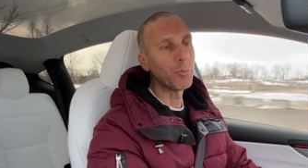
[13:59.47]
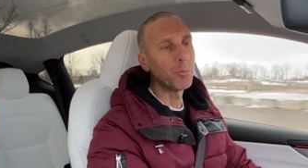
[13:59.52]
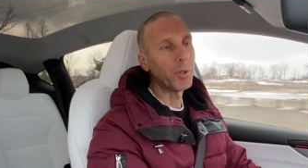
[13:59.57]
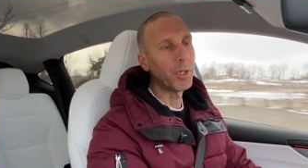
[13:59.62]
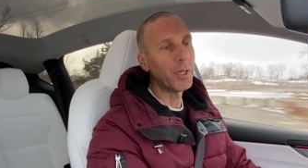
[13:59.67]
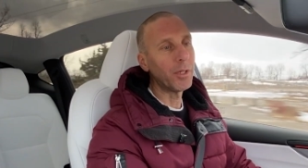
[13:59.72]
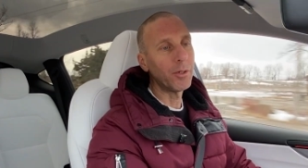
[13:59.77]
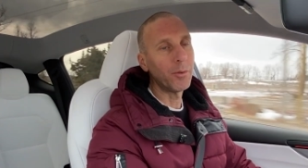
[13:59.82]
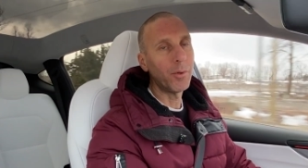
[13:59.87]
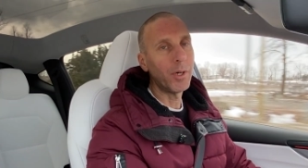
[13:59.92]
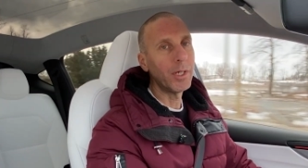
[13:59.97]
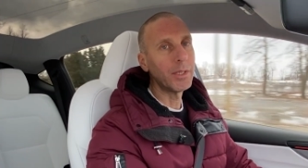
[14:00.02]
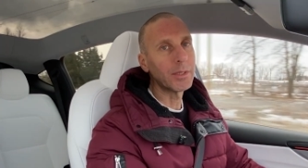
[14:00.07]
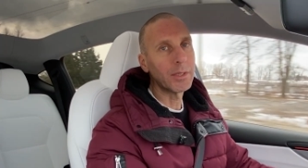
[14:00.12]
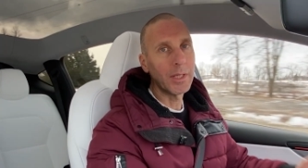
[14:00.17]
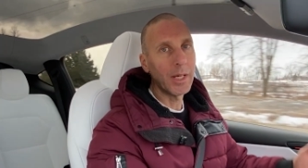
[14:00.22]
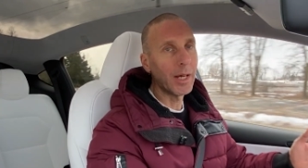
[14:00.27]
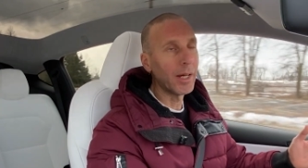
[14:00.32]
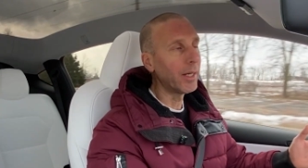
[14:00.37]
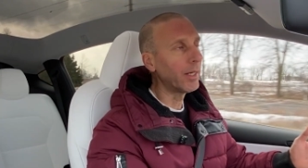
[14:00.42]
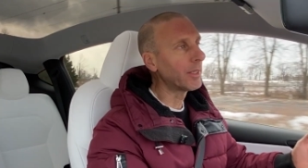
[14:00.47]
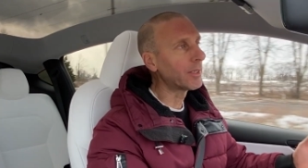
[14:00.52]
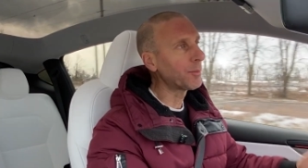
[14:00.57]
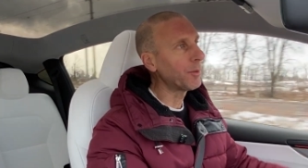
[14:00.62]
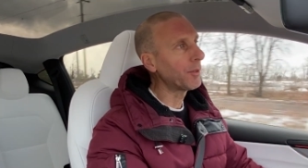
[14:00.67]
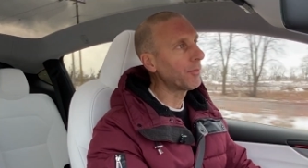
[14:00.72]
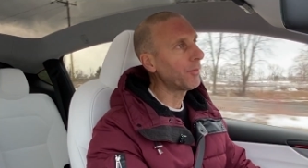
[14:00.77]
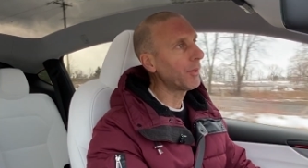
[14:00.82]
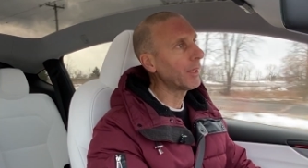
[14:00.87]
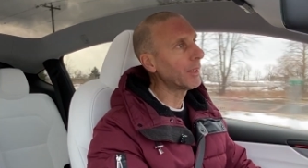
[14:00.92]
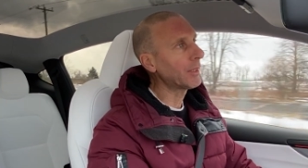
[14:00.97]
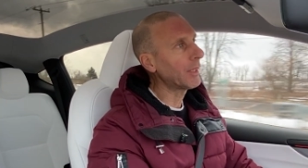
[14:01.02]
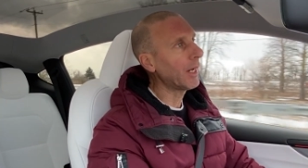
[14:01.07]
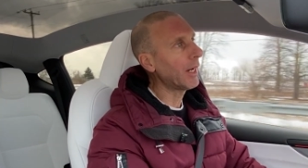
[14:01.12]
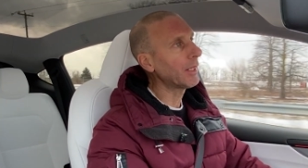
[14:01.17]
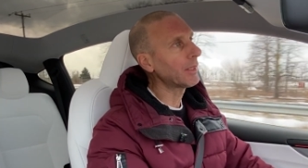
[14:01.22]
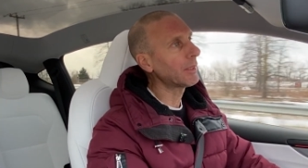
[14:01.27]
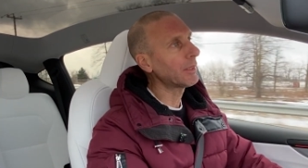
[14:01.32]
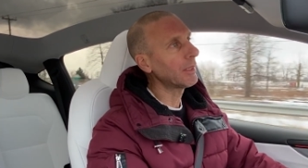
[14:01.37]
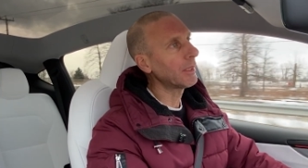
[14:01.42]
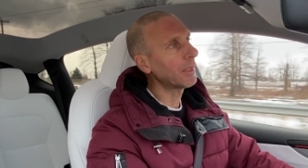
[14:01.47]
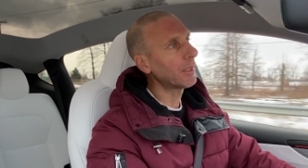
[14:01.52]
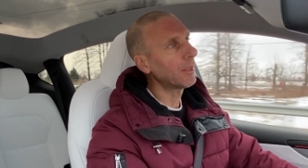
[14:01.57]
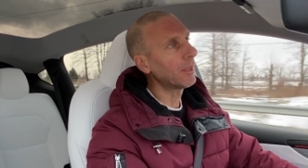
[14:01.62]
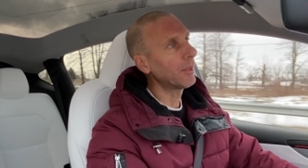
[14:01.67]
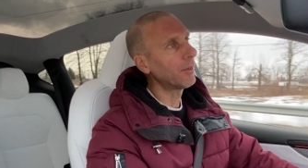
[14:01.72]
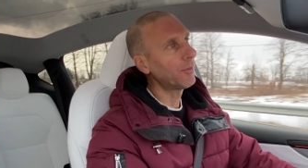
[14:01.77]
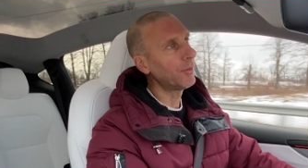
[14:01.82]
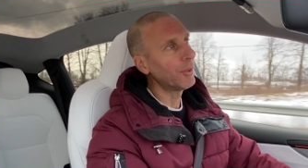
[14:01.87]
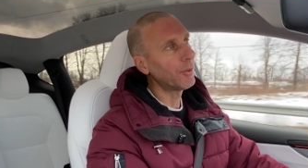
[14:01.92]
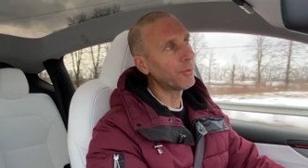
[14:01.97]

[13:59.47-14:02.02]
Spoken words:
But otherwise, yeah, it's been fantastic. Feel